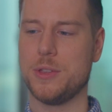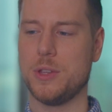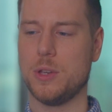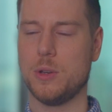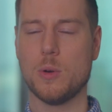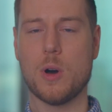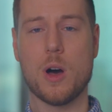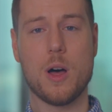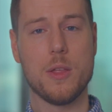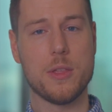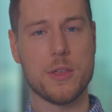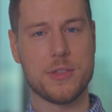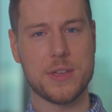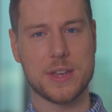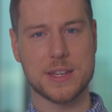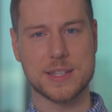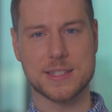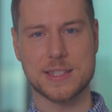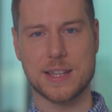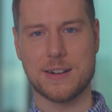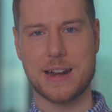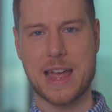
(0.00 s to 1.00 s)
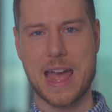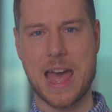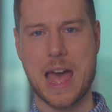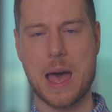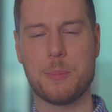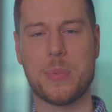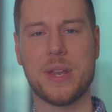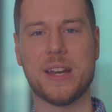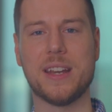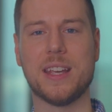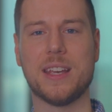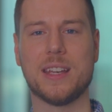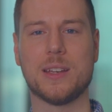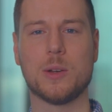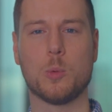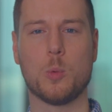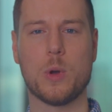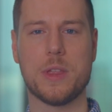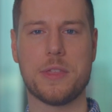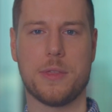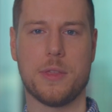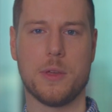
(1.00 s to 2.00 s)
you all the things that are
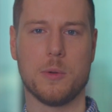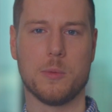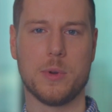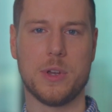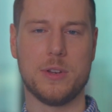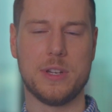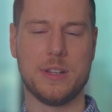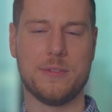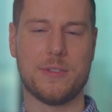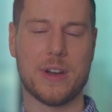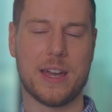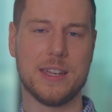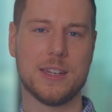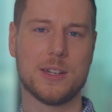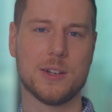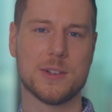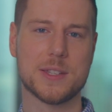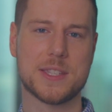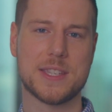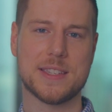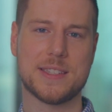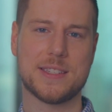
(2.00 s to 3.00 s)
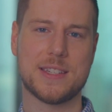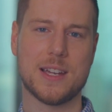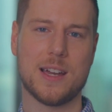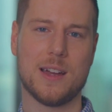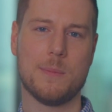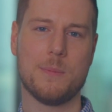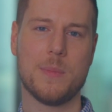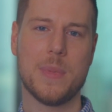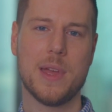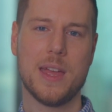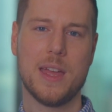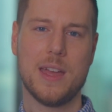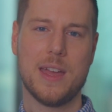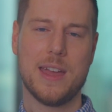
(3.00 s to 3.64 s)
happening with the RioDeFi ecosystem